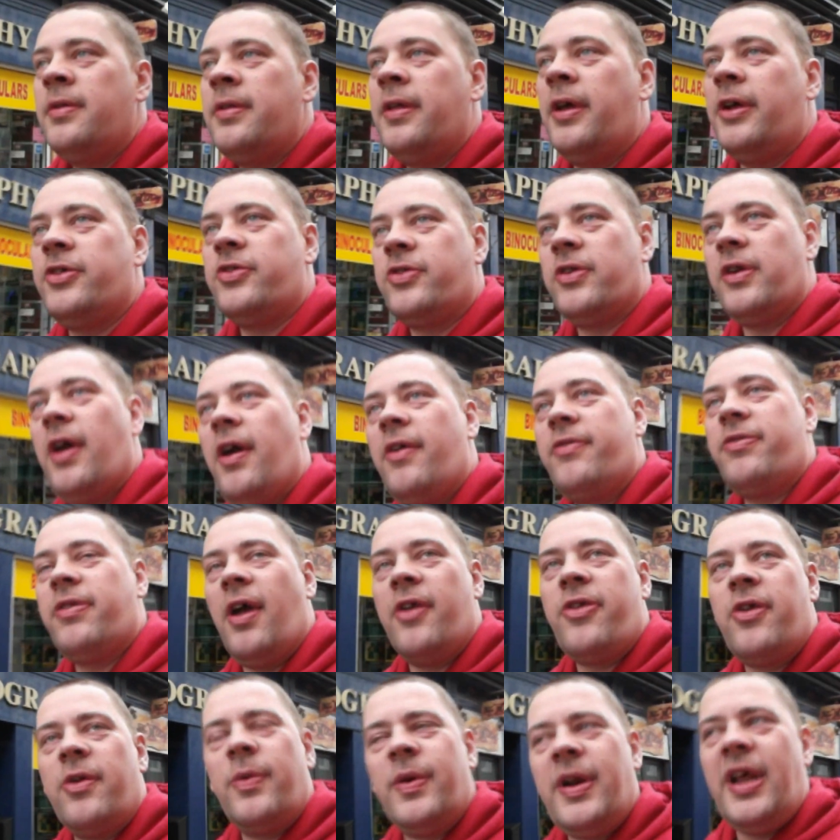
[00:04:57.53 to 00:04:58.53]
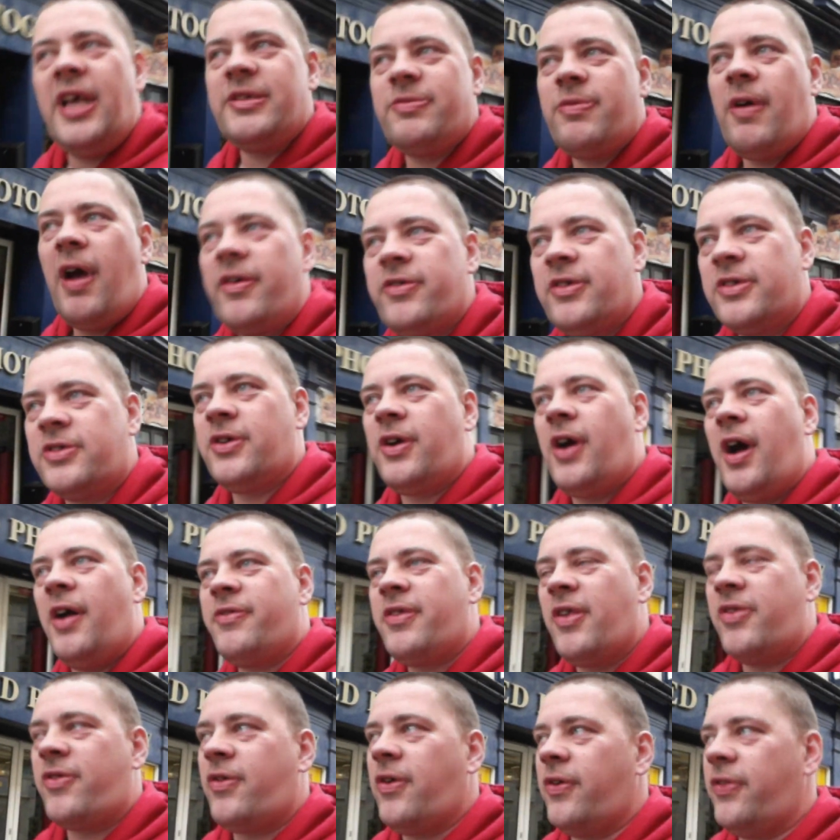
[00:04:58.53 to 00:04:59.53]
Literally, I don't know what it is, but I've
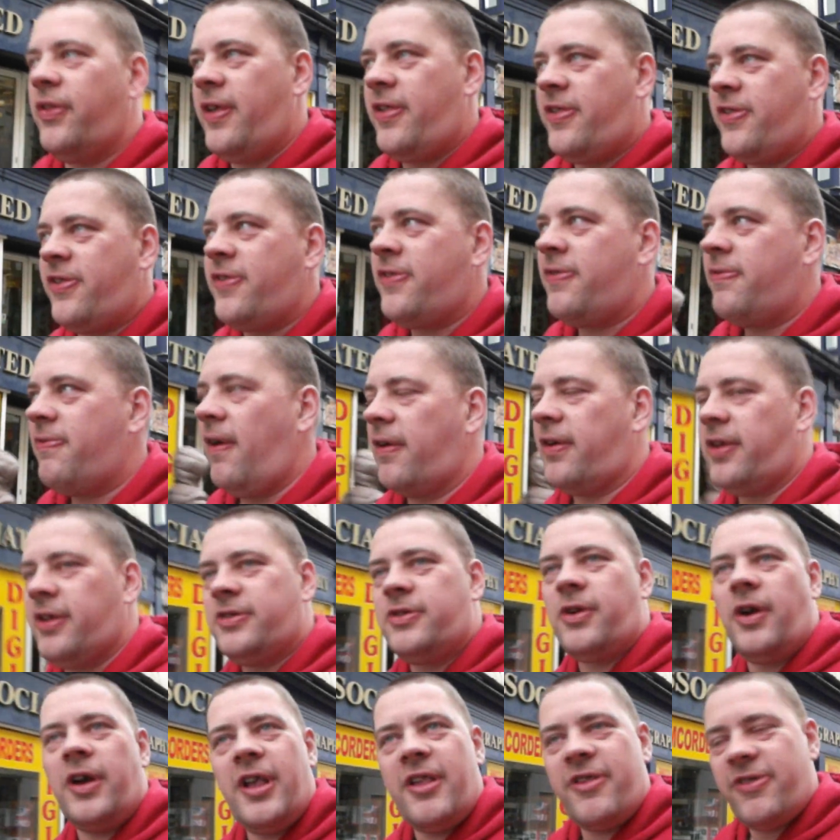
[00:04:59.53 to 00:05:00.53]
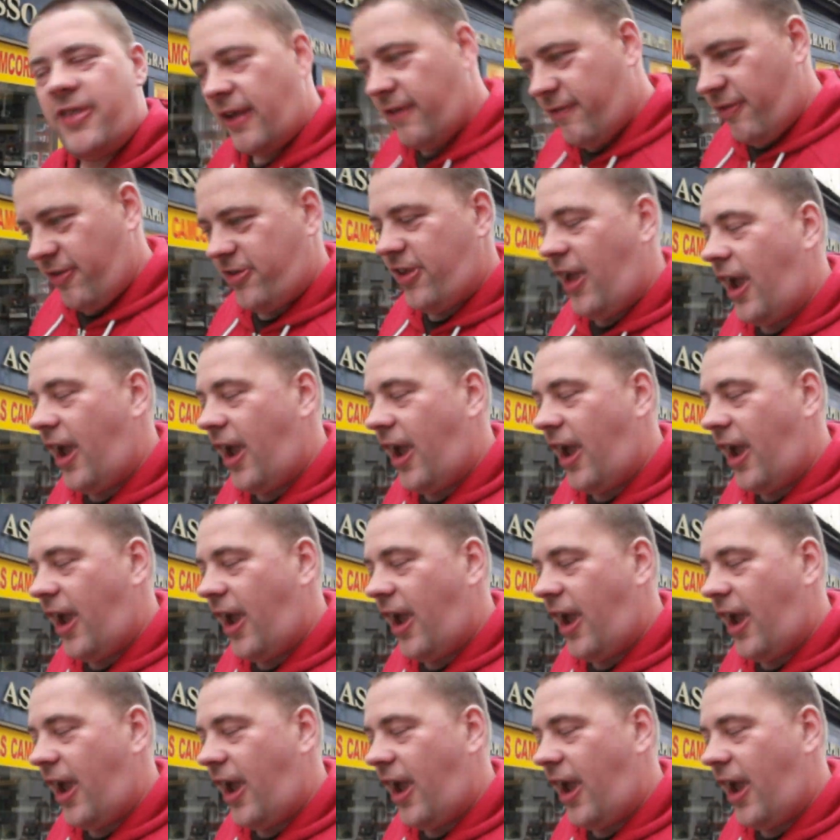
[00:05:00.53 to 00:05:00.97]
just got this thing for